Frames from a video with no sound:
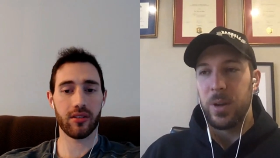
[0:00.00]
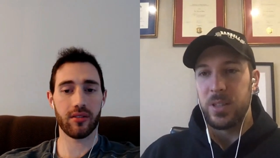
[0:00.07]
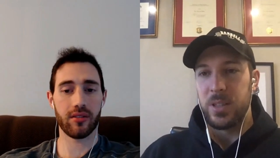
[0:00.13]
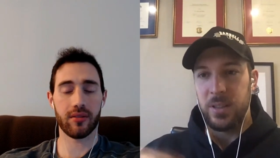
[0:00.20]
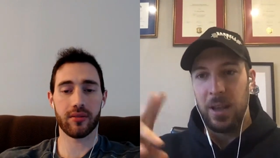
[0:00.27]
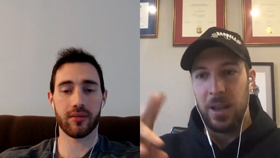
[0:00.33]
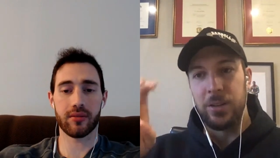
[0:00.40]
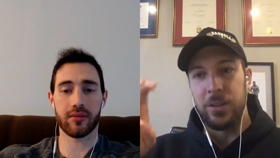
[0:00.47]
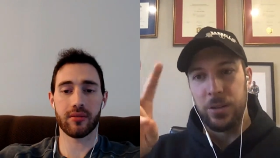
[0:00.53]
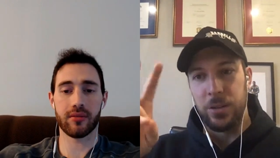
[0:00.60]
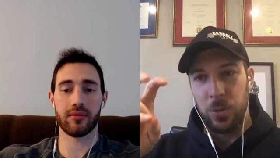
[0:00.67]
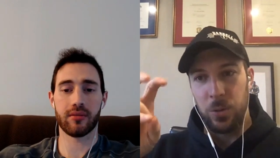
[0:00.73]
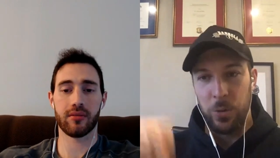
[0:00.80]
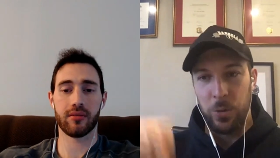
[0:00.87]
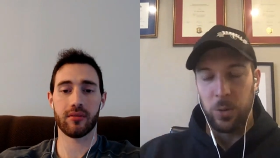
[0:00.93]
Speaker 1: at my
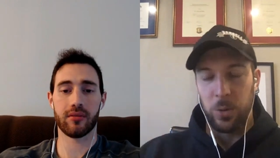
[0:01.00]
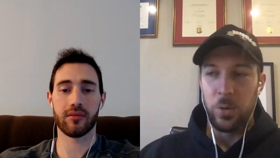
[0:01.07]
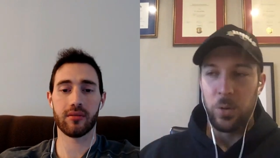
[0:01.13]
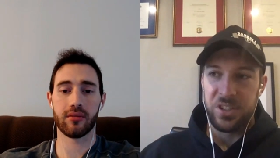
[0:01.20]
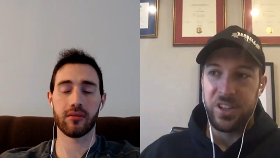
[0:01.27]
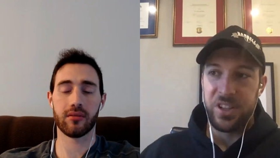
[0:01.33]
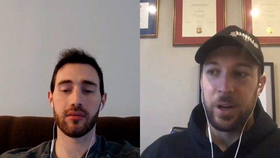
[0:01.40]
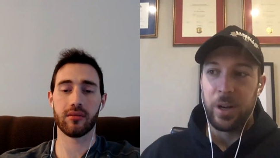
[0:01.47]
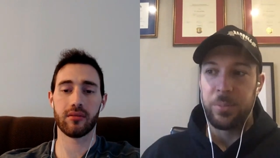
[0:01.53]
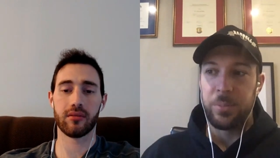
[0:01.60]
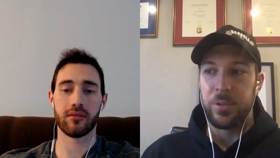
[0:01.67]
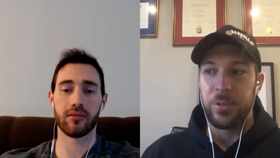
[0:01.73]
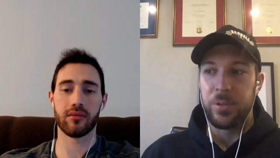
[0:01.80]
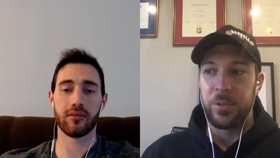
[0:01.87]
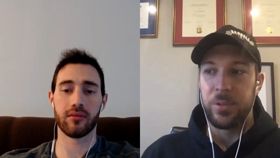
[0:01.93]
standard quote unquote
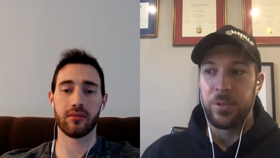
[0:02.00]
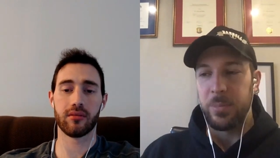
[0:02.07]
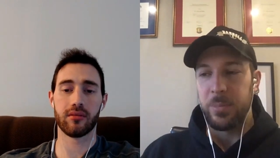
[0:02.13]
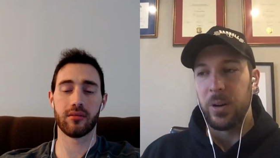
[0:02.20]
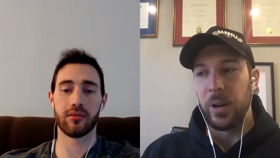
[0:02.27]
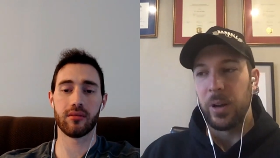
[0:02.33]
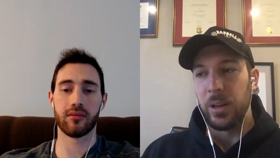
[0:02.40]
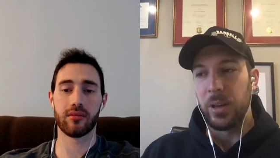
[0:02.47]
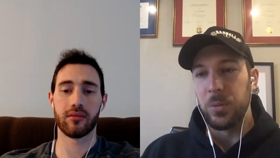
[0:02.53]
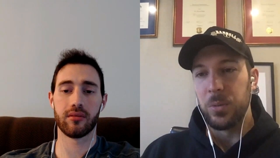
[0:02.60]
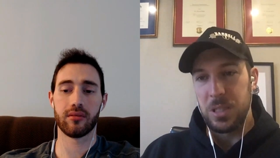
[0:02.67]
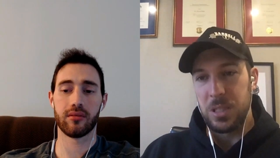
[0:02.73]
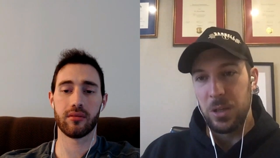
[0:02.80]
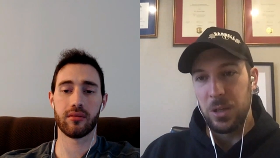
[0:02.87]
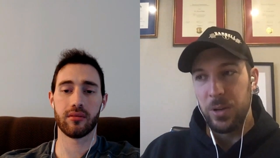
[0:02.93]
setup during that
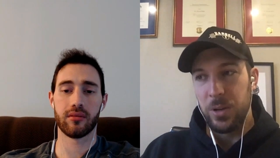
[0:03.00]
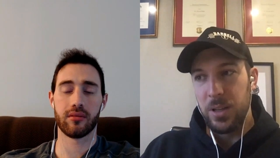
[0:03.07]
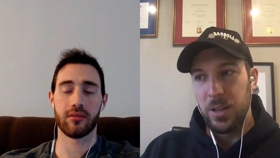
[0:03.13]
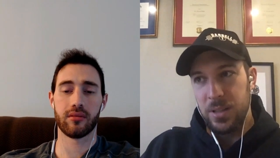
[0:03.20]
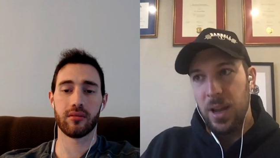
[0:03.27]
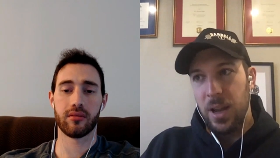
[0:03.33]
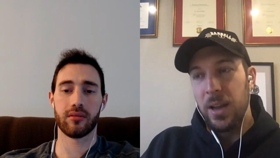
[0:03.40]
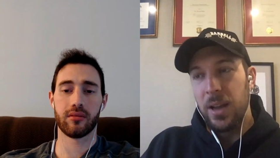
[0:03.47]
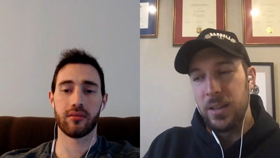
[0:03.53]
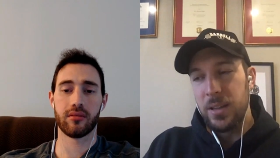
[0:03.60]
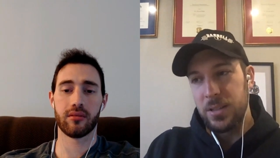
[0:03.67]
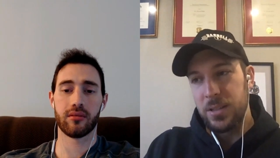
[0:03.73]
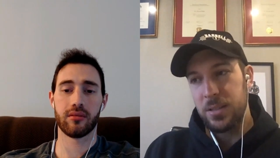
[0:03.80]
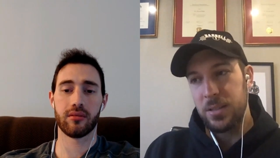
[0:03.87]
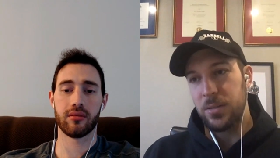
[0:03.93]
period, it was low days and
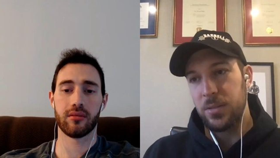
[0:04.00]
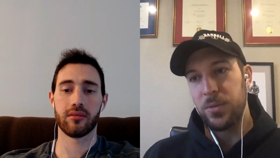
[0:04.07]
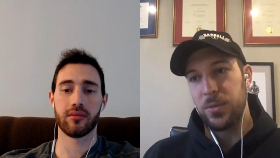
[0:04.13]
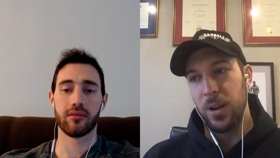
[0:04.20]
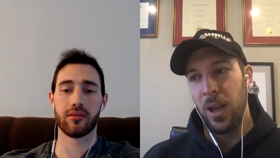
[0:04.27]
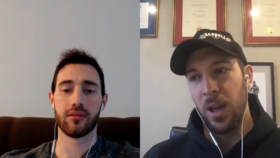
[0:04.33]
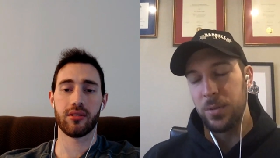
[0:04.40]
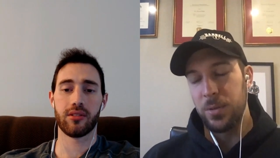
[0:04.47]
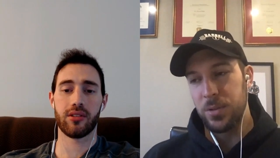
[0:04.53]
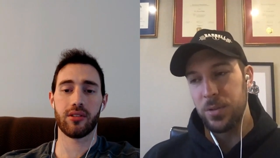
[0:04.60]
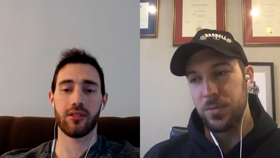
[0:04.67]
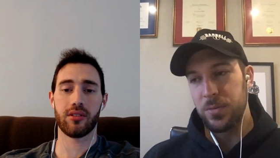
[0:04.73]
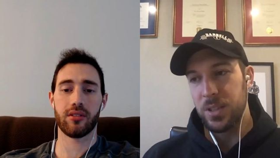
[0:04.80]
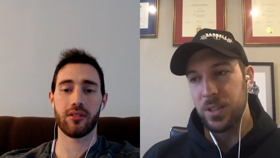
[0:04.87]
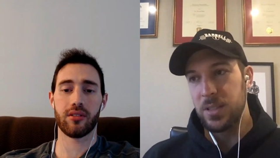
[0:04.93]
high days for an
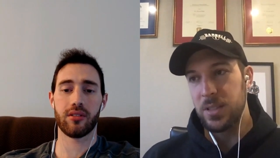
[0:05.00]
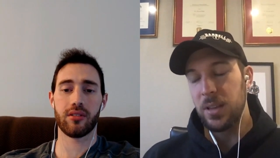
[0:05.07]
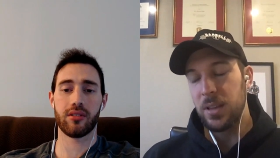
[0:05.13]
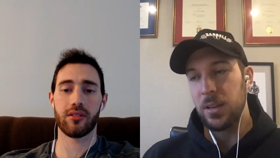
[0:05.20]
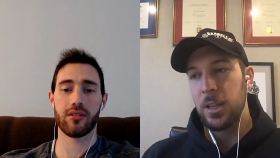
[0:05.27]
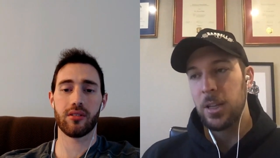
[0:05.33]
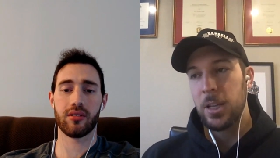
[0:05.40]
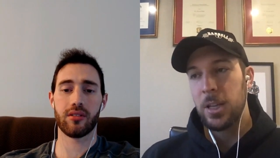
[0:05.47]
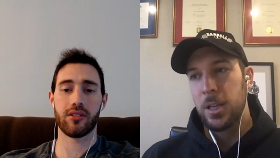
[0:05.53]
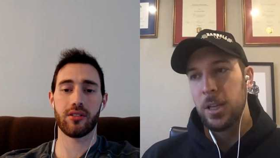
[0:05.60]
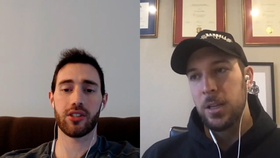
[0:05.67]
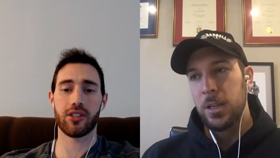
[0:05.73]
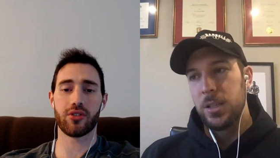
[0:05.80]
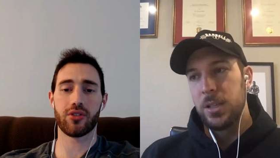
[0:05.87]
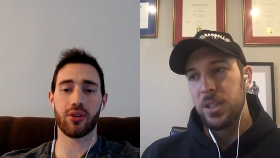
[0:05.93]
average of 16.
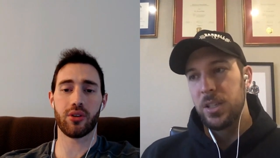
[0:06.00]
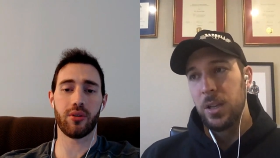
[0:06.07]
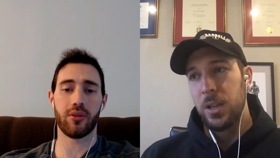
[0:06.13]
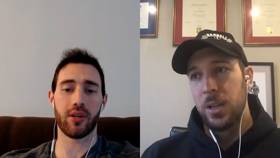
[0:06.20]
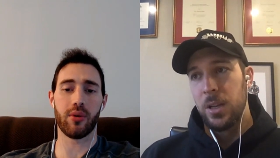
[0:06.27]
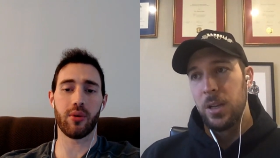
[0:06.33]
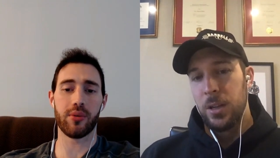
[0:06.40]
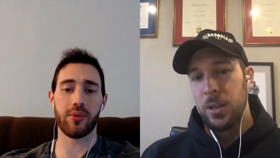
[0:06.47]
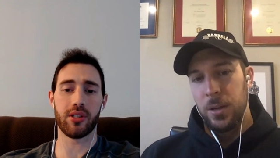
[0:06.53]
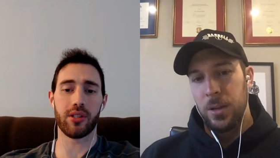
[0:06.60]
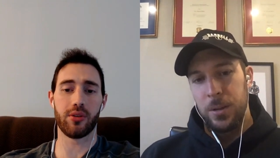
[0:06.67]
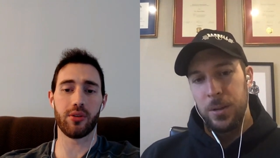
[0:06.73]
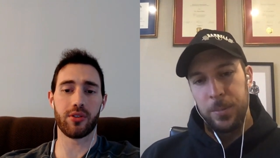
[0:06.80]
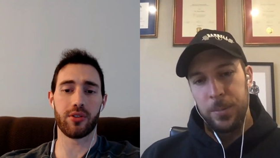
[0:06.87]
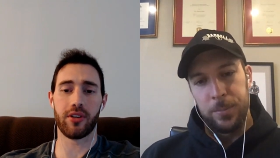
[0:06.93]
Speaker 2: Just real quick, what was
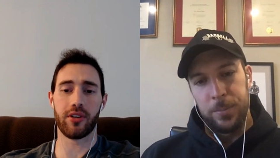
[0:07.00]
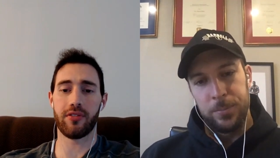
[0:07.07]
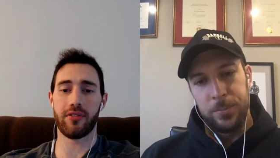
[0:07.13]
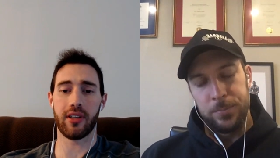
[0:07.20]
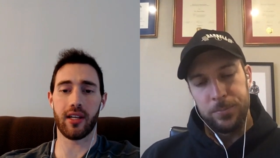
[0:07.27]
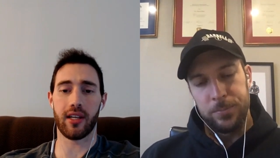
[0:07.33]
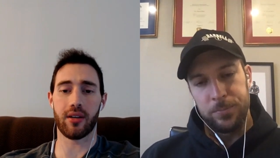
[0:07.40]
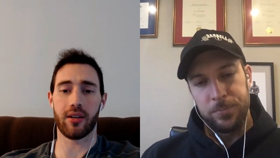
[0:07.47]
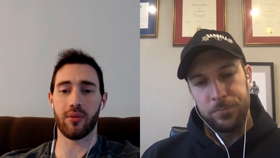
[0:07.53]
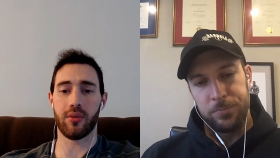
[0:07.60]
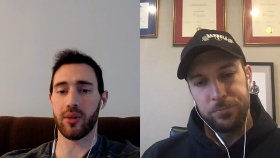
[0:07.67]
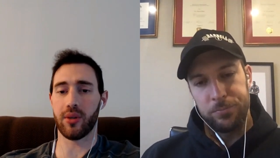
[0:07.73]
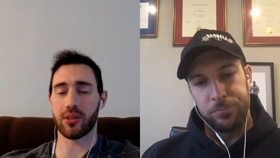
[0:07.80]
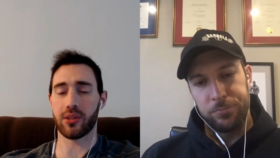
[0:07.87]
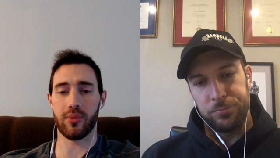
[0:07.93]
it was refeed like
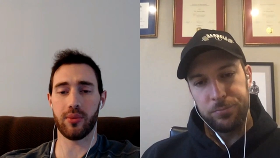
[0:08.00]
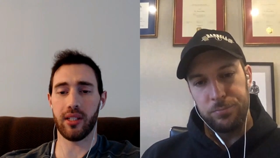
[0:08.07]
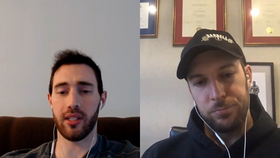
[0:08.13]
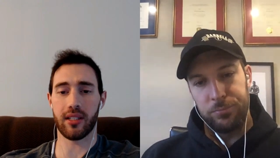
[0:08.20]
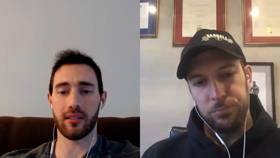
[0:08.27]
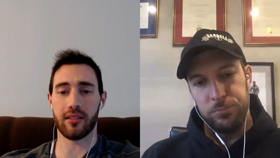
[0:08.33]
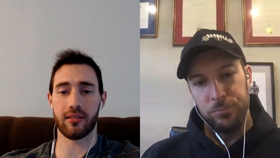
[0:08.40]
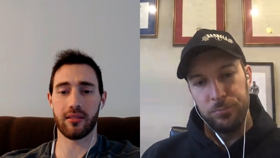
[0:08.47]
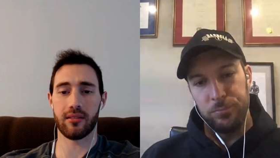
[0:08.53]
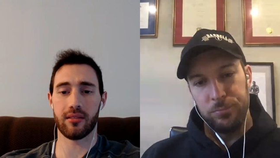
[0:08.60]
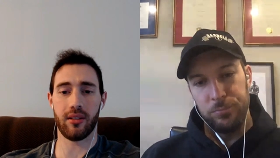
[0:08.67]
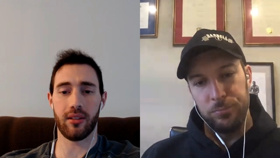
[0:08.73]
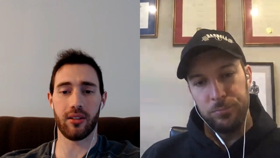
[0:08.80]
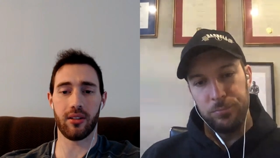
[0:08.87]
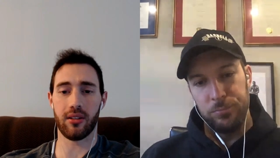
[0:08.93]
once a week at
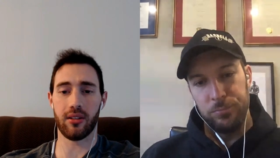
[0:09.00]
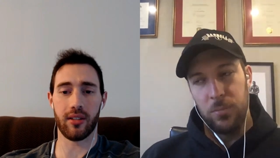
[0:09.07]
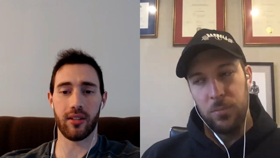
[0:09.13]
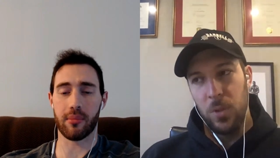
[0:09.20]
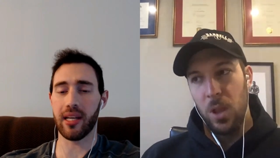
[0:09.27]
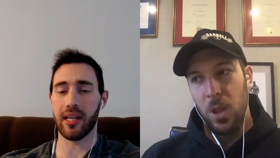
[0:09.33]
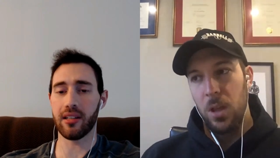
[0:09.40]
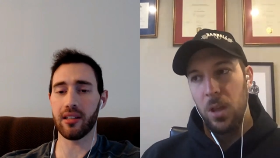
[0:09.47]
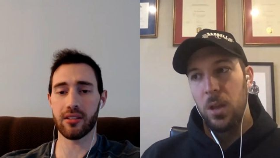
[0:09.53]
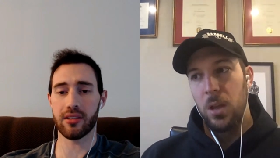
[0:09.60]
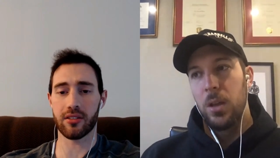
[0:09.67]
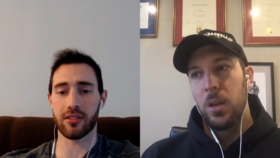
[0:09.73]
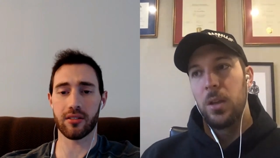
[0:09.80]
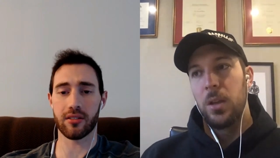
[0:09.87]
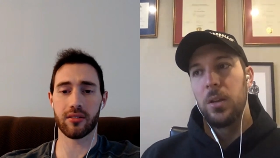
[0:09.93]
low like
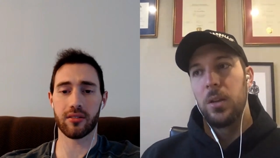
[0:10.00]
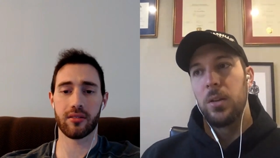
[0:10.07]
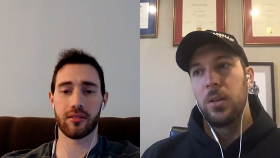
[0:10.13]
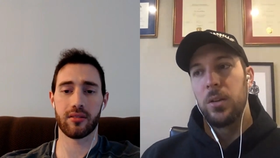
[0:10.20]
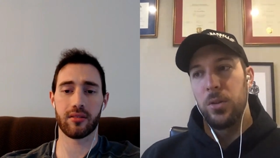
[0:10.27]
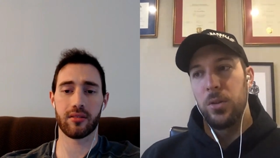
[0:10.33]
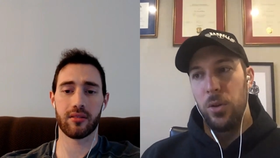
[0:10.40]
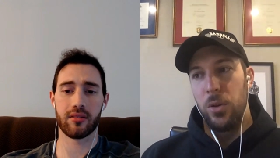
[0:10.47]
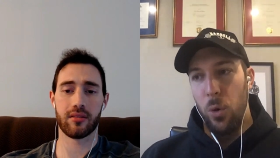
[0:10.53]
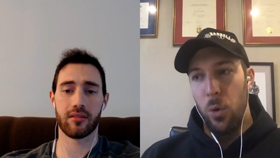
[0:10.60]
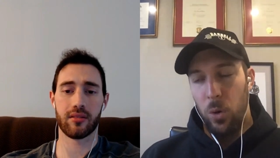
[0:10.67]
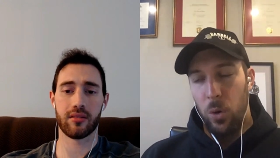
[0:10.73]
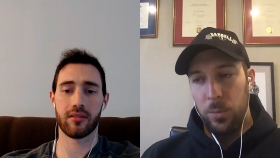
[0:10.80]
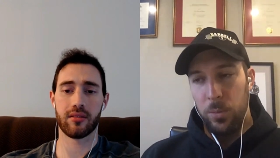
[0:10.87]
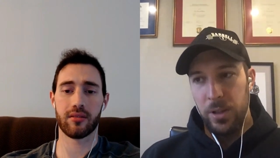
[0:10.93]
Speaker 1: maintenance or
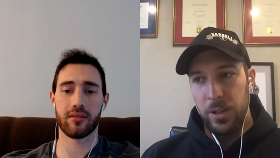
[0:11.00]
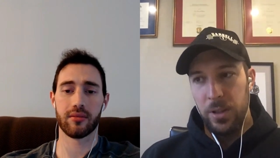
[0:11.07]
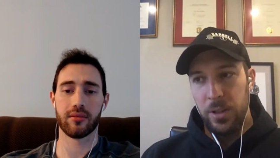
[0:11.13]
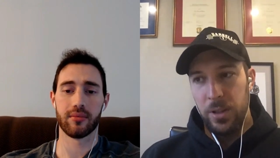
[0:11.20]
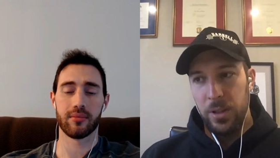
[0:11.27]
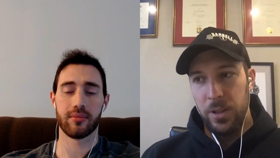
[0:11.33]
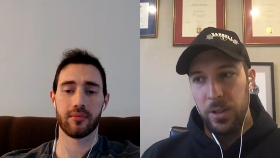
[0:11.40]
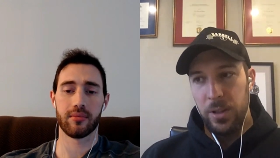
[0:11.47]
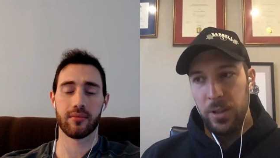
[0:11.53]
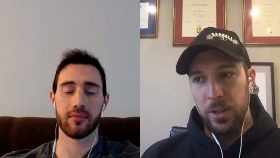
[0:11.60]
Normally, they